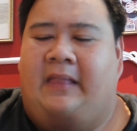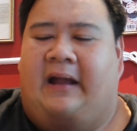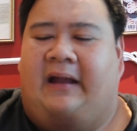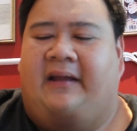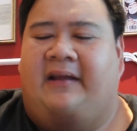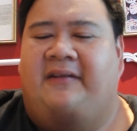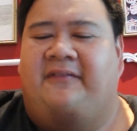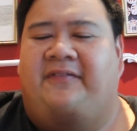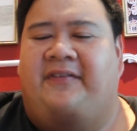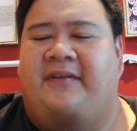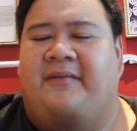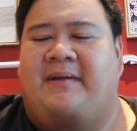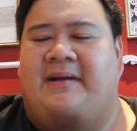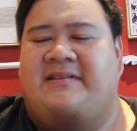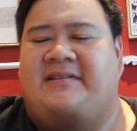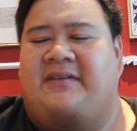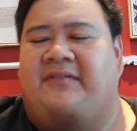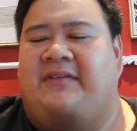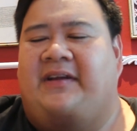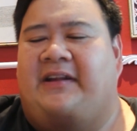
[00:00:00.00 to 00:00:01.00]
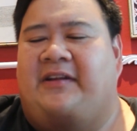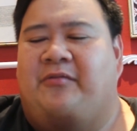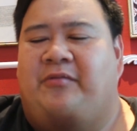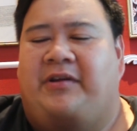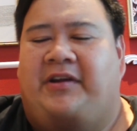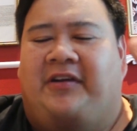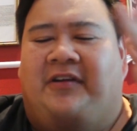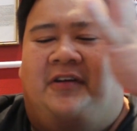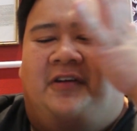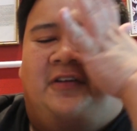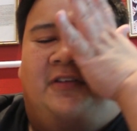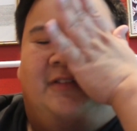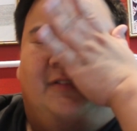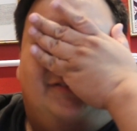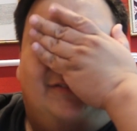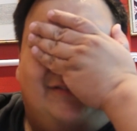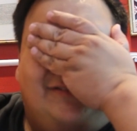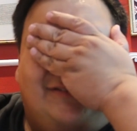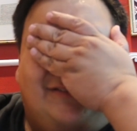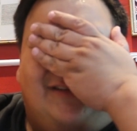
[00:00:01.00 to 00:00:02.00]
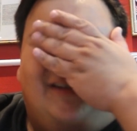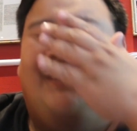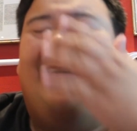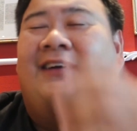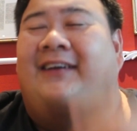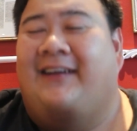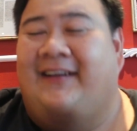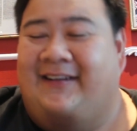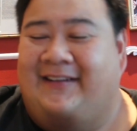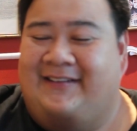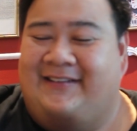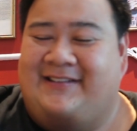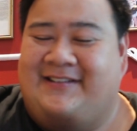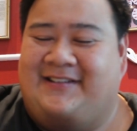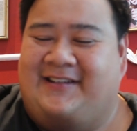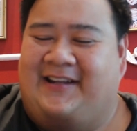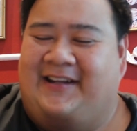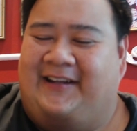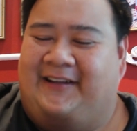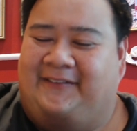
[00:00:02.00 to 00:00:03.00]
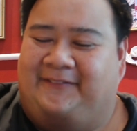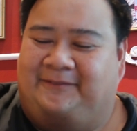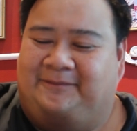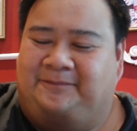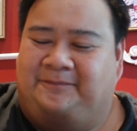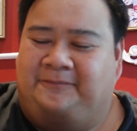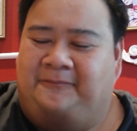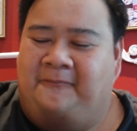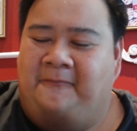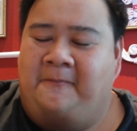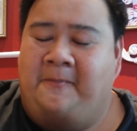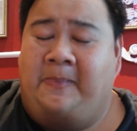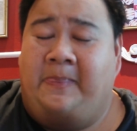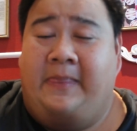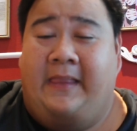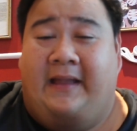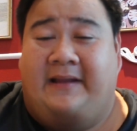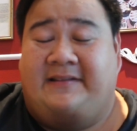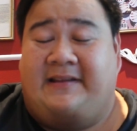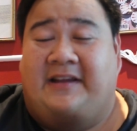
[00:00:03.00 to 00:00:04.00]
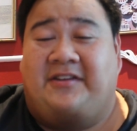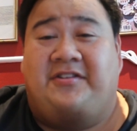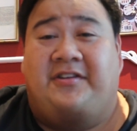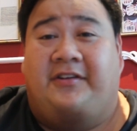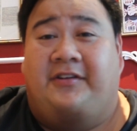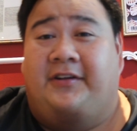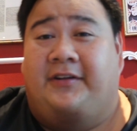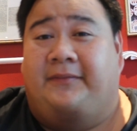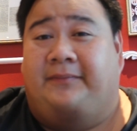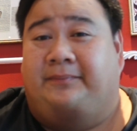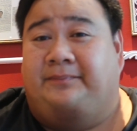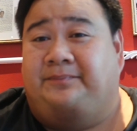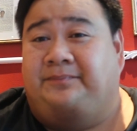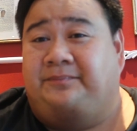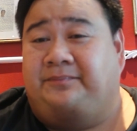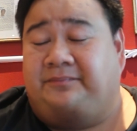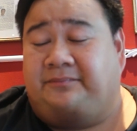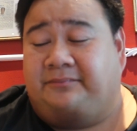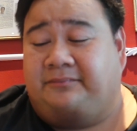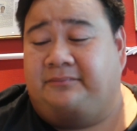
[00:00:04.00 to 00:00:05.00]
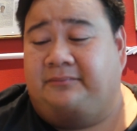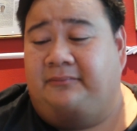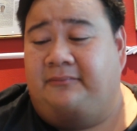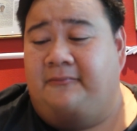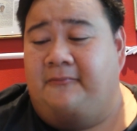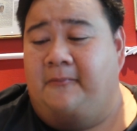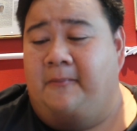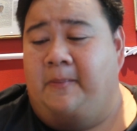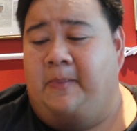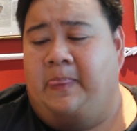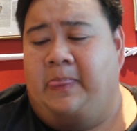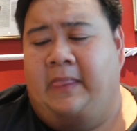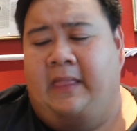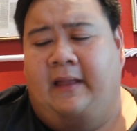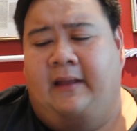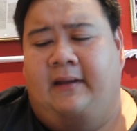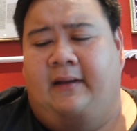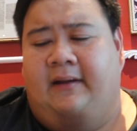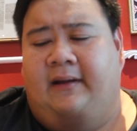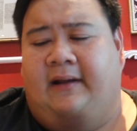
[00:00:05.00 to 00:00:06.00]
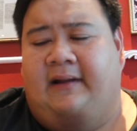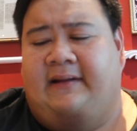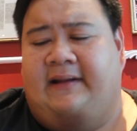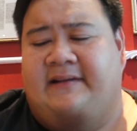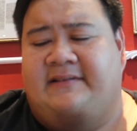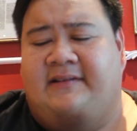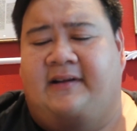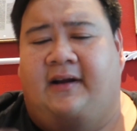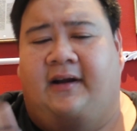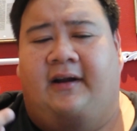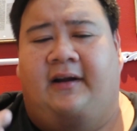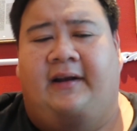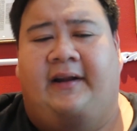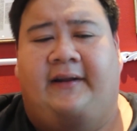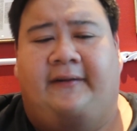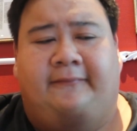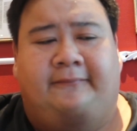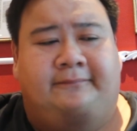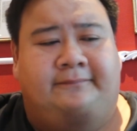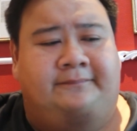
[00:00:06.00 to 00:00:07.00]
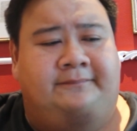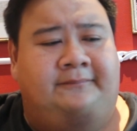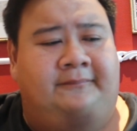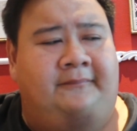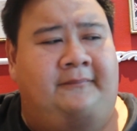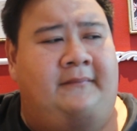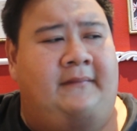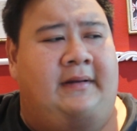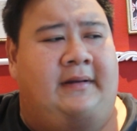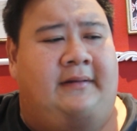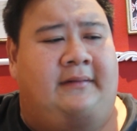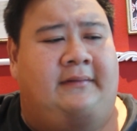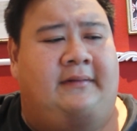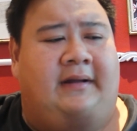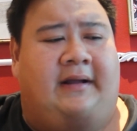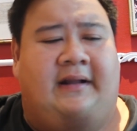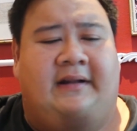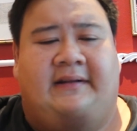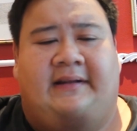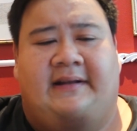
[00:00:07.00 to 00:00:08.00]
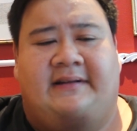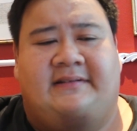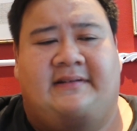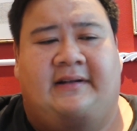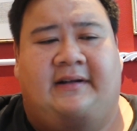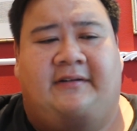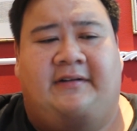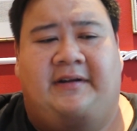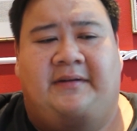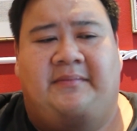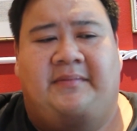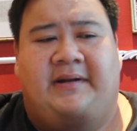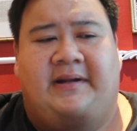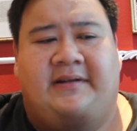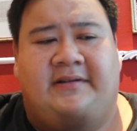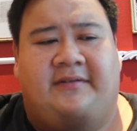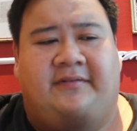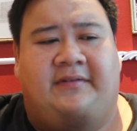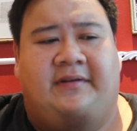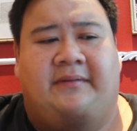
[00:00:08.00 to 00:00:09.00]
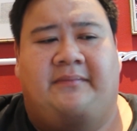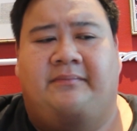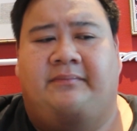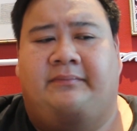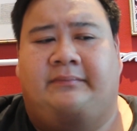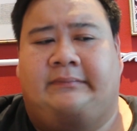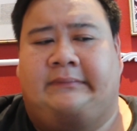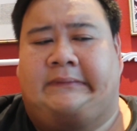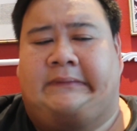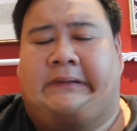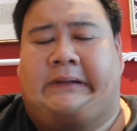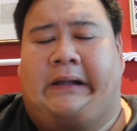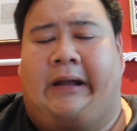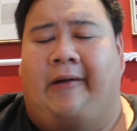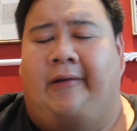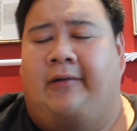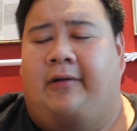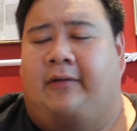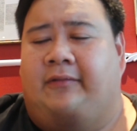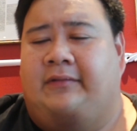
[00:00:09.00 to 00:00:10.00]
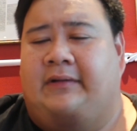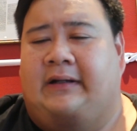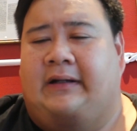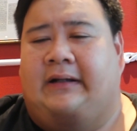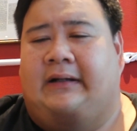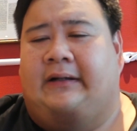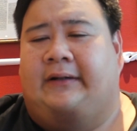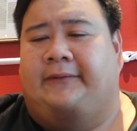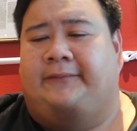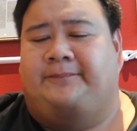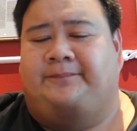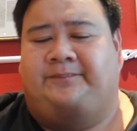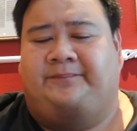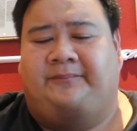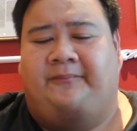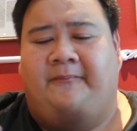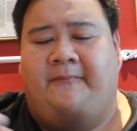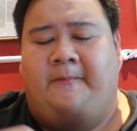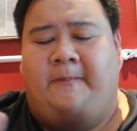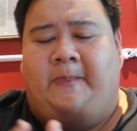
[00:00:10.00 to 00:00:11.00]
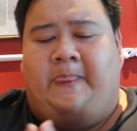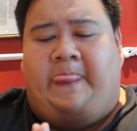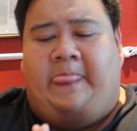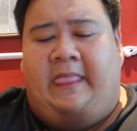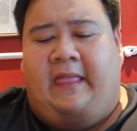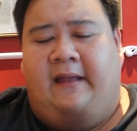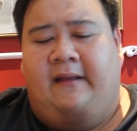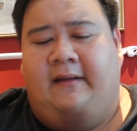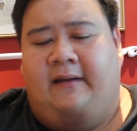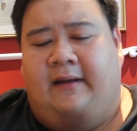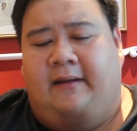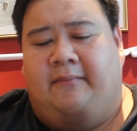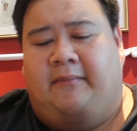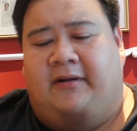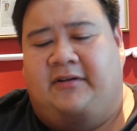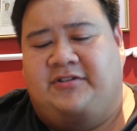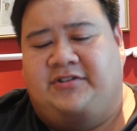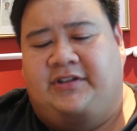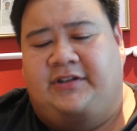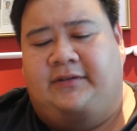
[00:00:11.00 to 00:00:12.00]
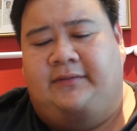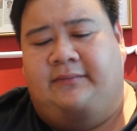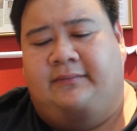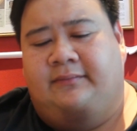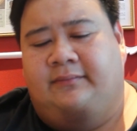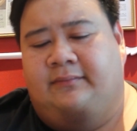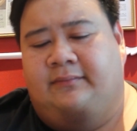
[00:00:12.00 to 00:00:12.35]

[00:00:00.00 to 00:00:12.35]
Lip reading: I can feel myself getting weaker. Just kidding. It's actually good. You can taste the garlic. You can taste the creaminess of the emulsion,